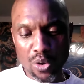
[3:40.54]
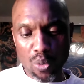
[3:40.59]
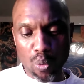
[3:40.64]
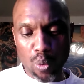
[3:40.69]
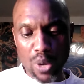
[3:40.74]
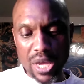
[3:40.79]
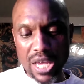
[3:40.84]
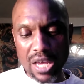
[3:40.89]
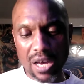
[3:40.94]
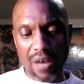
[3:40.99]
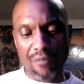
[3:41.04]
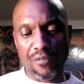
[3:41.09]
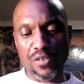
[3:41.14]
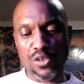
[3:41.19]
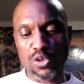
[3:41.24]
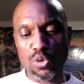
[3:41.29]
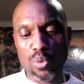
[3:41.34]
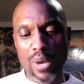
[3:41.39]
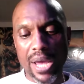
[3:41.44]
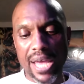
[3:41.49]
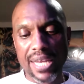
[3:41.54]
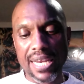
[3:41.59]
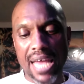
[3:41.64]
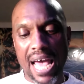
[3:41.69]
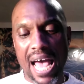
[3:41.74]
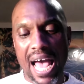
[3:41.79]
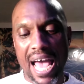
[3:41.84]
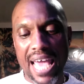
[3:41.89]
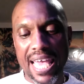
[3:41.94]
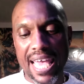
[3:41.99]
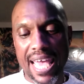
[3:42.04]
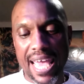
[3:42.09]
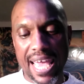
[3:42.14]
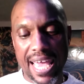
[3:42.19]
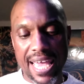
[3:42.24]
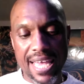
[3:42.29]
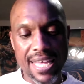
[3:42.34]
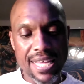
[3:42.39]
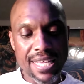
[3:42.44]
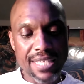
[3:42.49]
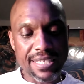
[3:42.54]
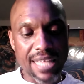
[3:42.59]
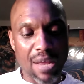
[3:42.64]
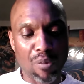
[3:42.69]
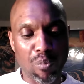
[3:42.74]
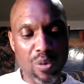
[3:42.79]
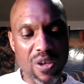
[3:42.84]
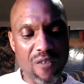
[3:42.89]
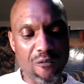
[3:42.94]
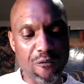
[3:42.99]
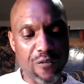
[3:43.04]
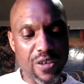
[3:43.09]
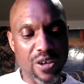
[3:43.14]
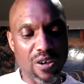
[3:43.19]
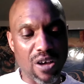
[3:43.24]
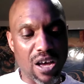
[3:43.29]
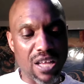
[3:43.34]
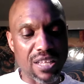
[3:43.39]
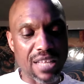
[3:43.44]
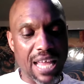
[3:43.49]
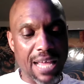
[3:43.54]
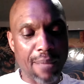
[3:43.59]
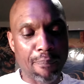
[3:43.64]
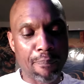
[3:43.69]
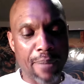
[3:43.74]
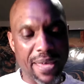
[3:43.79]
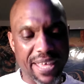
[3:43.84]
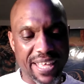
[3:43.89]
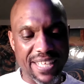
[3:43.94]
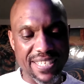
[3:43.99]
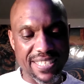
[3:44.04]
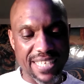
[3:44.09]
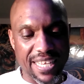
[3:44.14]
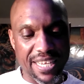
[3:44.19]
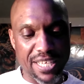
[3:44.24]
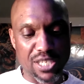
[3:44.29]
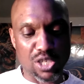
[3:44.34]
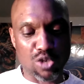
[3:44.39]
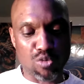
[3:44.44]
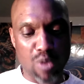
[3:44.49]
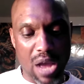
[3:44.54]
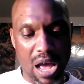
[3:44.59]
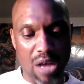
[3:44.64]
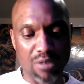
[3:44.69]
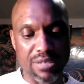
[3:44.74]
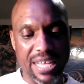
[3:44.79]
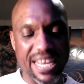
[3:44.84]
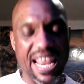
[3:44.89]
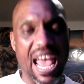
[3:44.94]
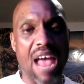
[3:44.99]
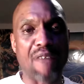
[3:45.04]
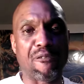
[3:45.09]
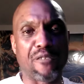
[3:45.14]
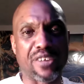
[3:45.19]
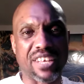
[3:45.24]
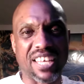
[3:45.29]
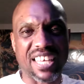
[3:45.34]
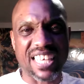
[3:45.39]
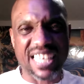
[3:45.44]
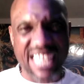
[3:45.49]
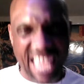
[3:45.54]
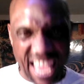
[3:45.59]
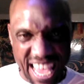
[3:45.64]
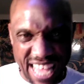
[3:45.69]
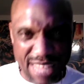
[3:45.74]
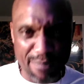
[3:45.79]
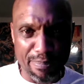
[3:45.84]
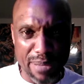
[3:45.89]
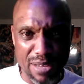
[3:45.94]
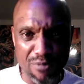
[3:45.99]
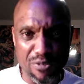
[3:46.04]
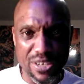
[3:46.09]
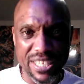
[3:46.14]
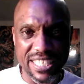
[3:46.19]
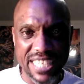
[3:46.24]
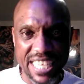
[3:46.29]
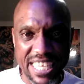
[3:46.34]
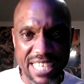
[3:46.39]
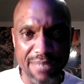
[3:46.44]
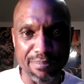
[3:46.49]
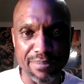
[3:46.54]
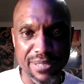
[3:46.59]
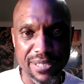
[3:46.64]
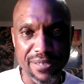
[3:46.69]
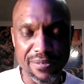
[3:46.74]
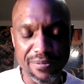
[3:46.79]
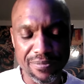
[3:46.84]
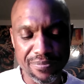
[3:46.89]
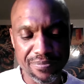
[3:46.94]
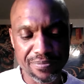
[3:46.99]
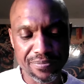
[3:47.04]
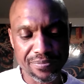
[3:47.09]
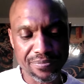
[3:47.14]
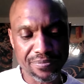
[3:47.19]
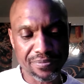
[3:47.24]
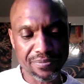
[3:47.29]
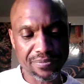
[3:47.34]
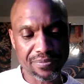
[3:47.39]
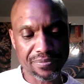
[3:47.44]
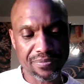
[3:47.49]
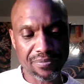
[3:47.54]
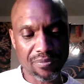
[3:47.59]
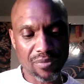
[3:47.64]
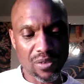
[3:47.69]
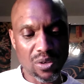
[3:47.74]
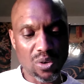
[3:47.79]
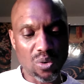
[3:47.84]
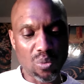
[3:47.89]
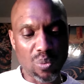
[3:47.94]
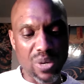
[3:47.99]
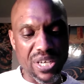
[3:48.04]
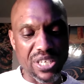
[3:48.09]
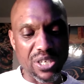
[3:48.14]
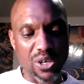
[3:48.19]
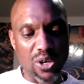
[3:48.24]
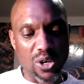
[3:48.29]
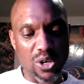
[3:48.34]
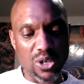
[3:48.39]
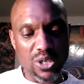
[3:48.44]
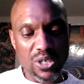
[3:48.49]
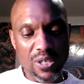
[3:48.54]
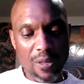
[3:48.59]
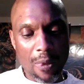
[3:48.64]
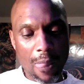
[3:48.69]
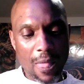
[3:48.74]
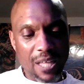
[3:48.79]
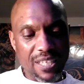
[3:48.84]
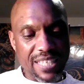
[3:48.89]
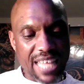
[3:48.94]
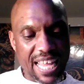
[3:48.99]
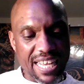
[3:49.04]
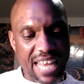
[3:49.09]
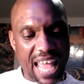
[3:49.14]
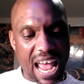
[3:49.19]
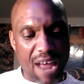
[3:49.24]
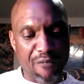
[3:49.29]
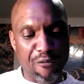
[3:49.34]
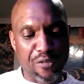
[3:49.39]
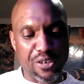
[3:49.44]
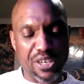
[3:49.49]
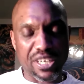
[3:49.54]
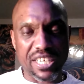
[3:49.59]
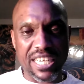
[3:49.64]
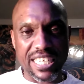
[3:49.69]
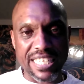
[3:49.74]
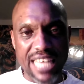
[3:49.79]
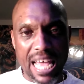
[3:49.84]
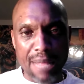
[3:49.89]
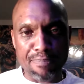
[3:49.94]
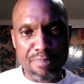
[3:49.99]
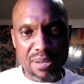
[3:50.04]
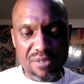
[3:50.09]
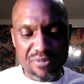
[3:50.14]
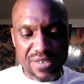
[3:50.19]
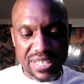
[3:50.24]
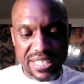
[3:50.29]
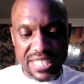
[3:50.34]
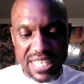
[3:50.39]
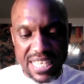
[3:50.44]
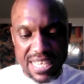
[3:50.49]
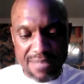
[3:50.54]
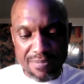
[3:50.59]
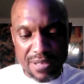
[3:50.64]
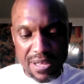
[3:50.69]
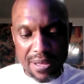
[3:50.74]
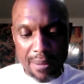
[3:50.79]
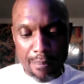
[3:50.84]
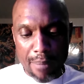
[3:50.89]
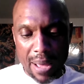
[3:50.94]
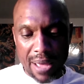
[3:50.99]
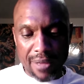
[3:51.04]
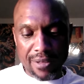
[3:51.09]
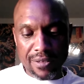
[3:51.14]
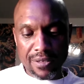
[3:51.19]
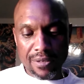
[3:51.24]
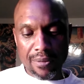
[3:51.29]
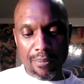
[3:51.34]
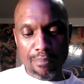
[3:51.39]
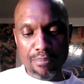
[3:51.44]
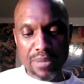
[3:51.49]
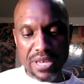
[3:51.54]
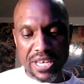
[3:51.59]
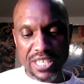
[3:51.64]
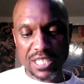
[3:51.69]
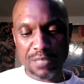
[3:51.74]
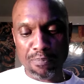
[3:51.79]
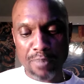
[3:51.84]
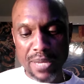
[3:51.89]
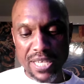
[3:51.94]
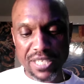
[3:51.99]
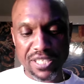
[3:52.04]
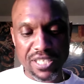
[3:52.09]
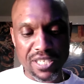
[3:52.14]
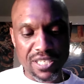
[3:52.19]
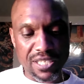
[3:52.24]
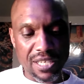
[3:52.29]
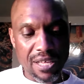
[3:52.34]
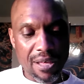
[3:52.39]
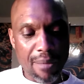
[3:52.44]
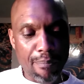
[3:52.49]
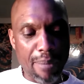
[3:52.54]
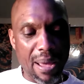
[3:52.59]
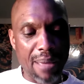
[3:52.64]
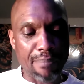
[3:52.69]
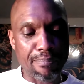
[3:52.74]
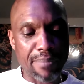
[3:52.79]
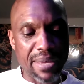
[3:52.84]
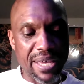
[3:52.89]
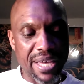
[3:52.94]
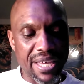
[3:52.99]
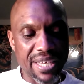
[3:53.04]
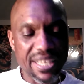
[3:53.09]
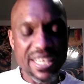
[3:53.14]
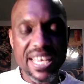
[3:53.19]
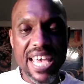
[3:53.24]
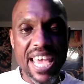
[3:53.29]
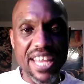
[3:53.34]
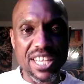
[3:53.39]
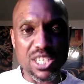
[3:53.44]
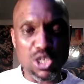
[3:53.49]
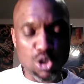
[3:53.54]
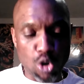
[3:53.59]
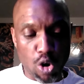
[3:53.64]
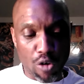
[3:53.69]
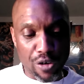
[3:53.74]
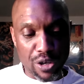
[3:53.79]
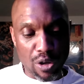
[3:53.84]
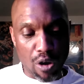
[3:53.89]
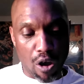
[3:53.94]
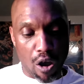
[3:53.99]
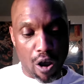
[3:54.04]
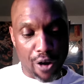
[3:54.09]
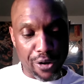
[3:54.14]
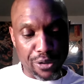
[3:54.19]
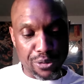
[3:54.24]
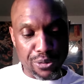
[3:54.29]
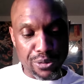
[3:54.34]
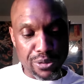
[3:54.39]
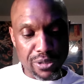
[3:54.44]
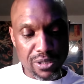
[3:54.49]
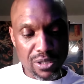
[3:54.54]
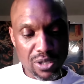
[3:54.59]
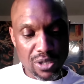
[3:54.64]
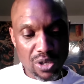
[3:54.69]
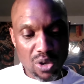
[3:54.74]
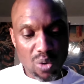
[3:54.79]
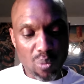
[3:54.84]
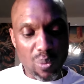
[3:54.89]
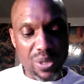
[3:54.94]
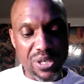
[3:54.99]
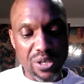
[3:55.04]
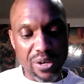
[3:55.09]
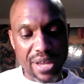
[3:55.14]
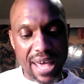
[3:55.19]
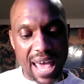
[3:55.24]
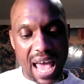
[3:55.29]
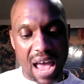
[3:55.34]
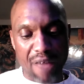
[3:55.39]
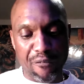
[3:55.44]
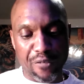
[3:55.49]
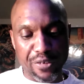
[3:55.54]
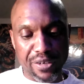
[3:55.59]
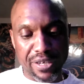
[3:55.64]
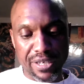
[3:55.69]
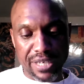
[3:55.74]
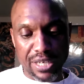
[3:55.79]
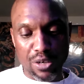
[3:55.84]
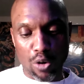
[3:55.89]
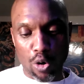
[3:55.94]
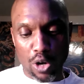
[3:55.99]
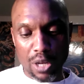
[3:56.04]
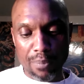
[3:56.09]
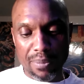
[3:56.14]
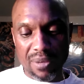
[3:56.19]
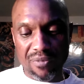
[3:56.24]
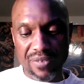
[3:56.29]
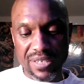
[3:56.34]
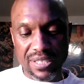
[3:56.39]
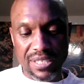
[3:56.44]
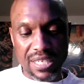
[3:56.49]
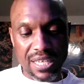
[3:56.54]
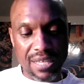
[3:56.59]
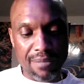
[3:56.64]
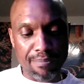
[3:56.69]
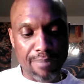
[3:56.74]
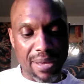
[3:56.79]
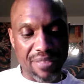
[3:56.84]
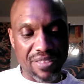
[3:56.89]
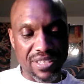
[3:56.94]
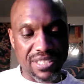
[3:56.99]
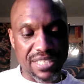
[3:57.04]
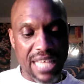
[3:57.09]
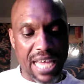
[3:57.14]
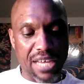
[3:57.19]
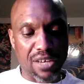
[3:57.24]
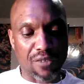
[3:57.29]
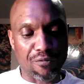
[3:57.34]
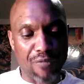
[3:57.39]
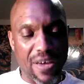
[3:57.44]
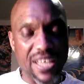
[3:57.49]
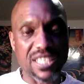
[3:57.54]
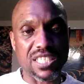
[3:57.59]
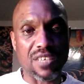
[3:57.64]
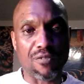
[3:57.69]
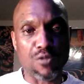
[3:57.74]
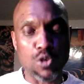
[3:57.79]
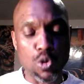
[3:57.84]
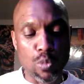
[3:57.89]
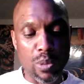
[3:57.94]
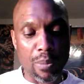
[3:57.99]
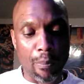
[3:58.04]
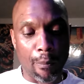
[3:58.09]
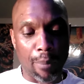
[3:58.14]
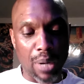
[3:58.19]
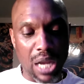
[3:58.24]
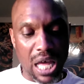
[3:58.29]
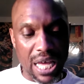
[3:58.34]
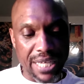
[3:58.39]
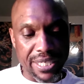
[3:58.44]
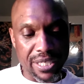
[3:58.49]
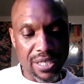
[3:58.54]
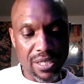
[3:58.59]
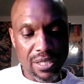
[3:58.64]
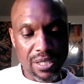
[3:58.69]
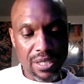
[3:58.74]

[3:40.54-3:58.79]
We of the UNIA, that we feel, unlike Pickens and his crowd, that Africa can be redeemed. We know that Africa cannot be redeemed by mere speeches, by mere editorial articles. We know that Africa can only be redeemed by the sacrifice of human blood.